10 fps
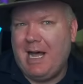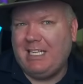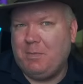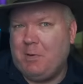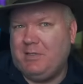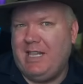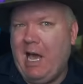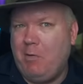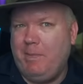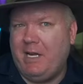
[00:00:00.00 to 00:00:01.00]
I suppose
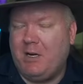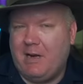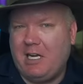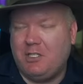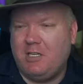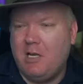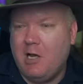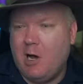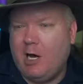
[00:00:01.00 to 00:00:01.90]
that would be a correction.